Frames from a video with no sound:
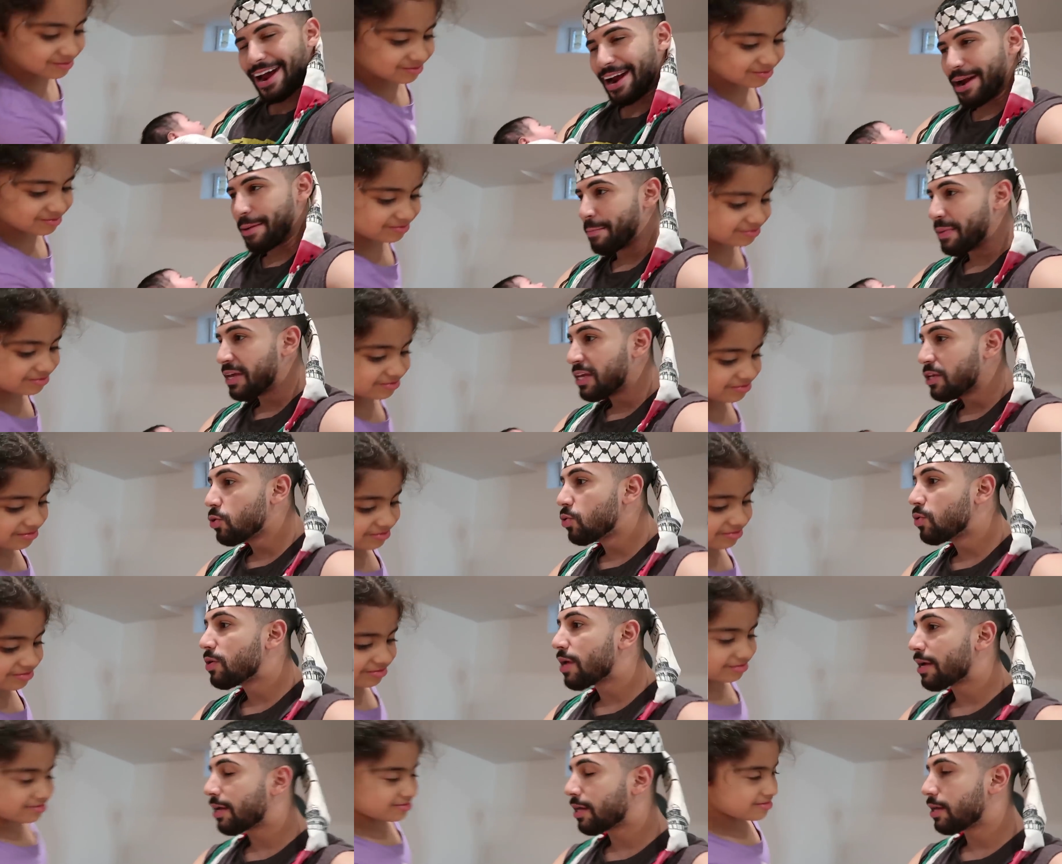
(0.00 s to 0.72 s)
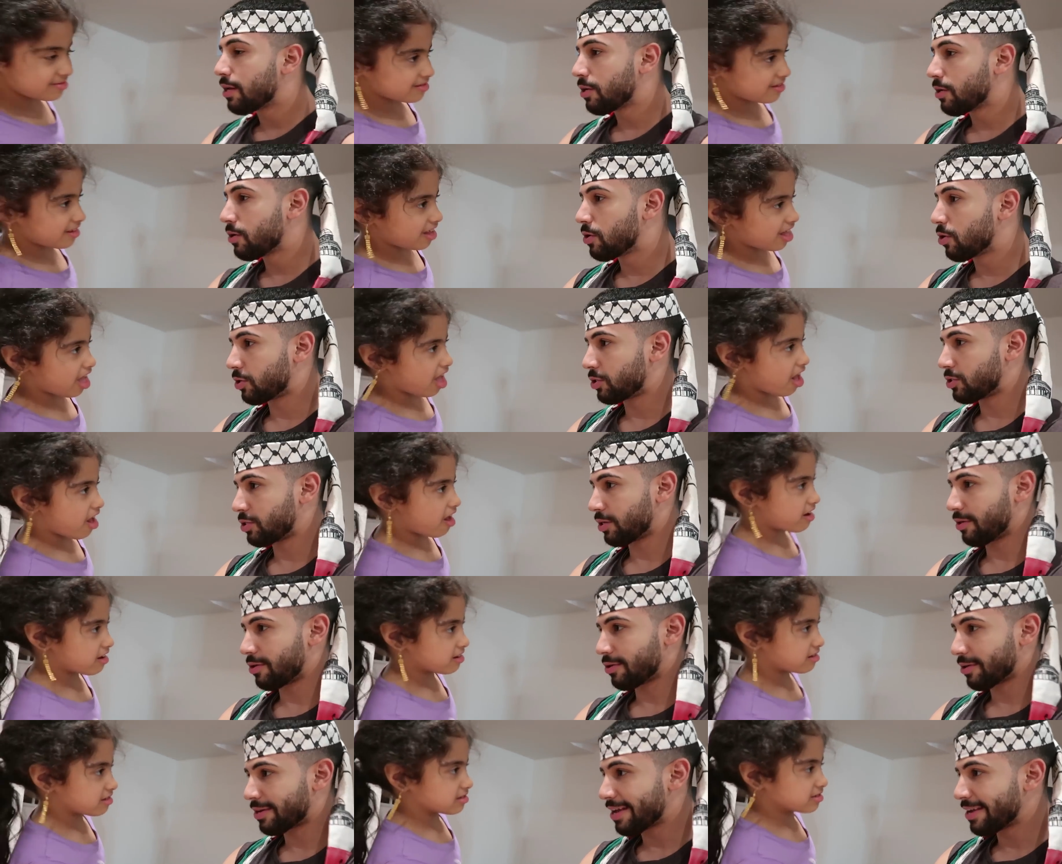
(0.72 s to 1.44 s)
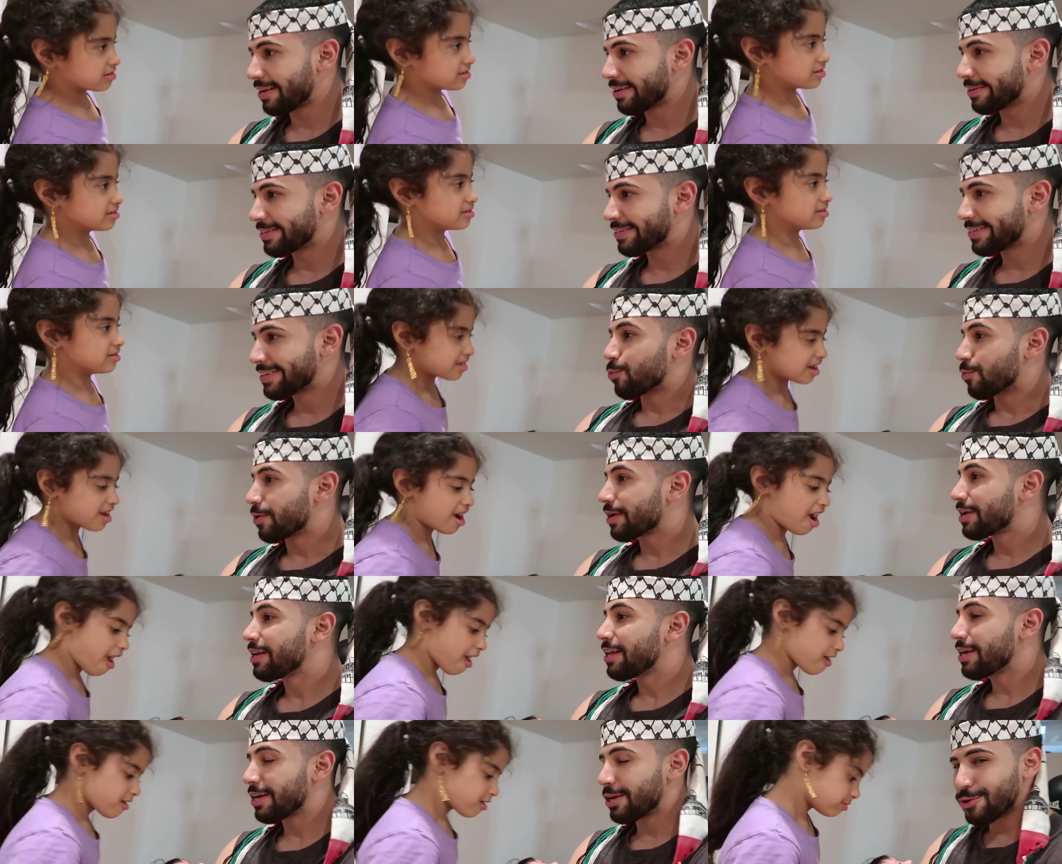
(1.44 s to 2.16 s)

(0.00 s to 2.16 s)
Speaker 1: Alright, me and you are not gonna ignore each other, okay? We're gonna